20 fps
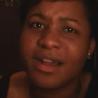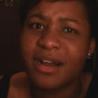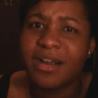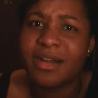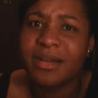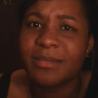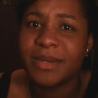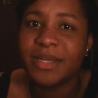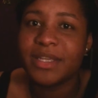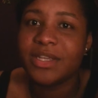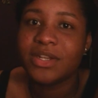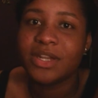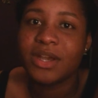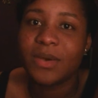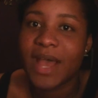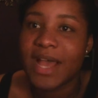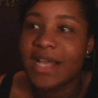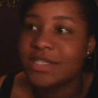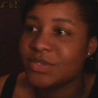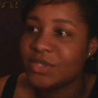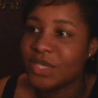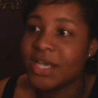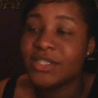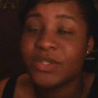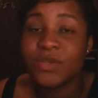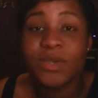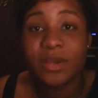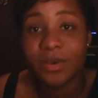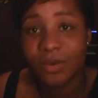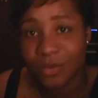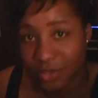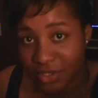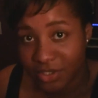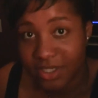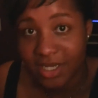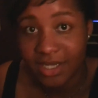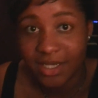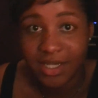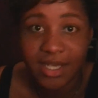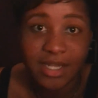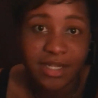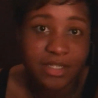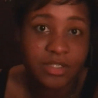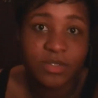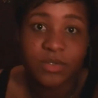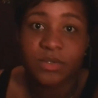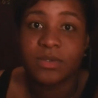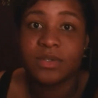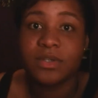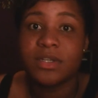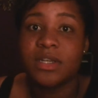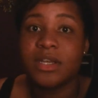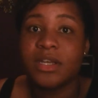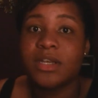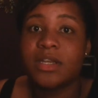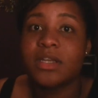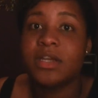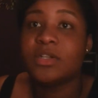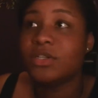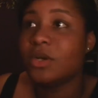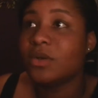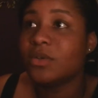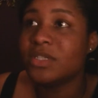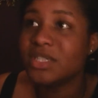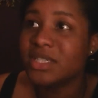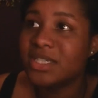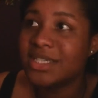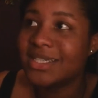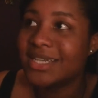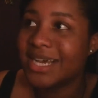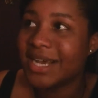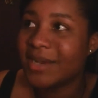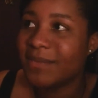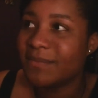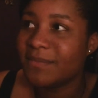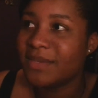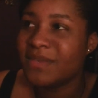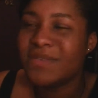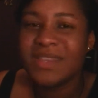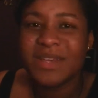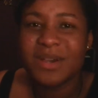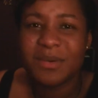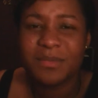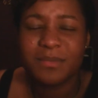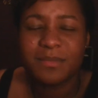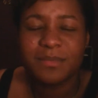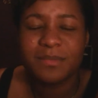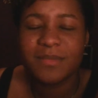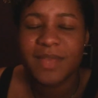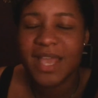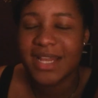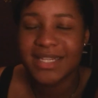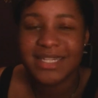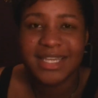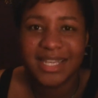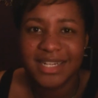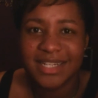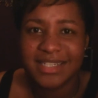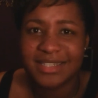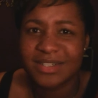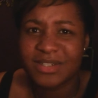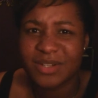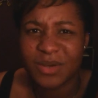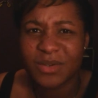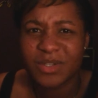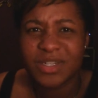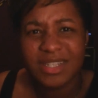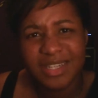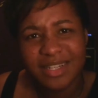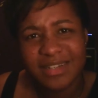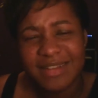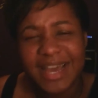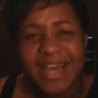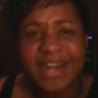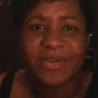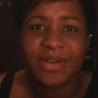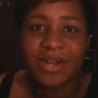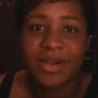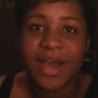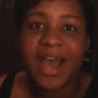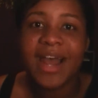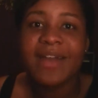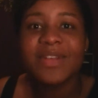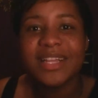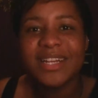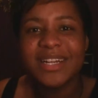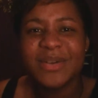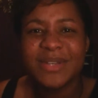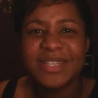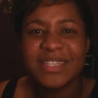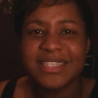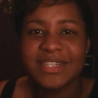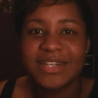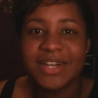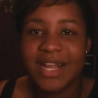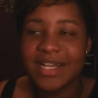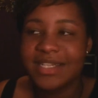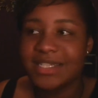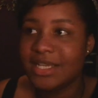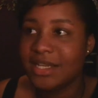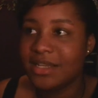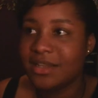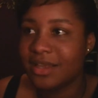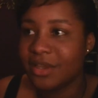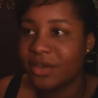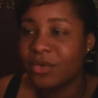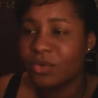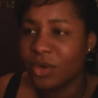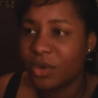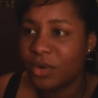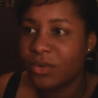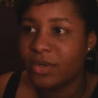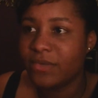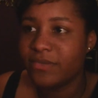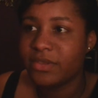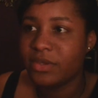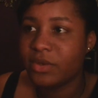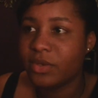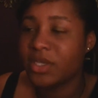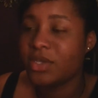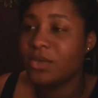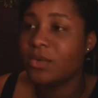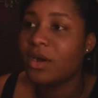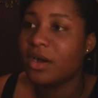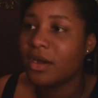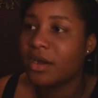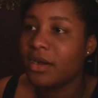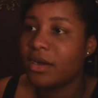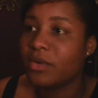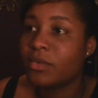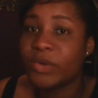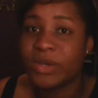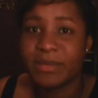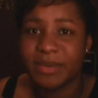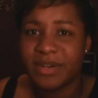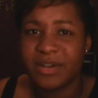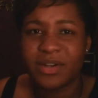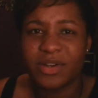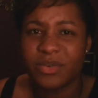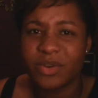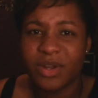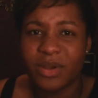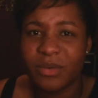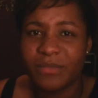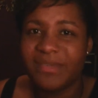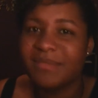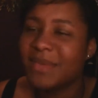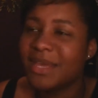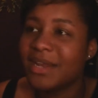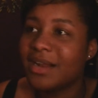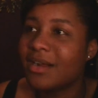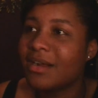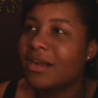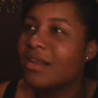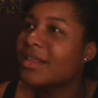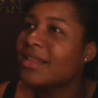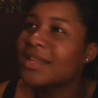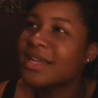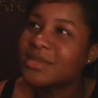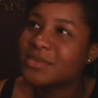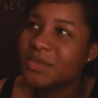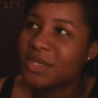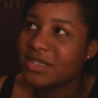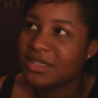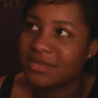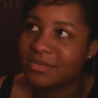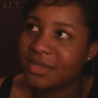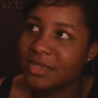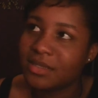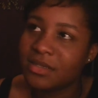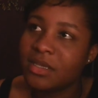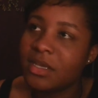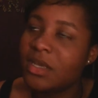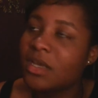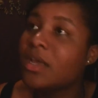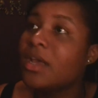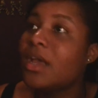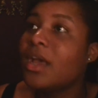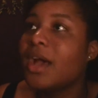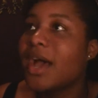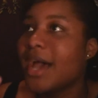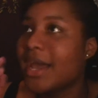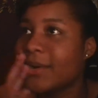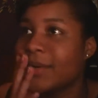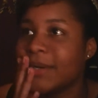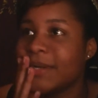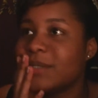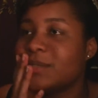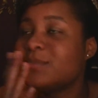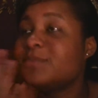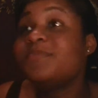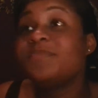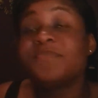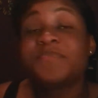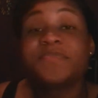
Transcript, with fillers: are but you know as as you get older and get into adulthood um, even though 18 is adulthood I don't know I really don't consider 18 like grown even though like you are women are grown but men aren't like that's weird to me I don't know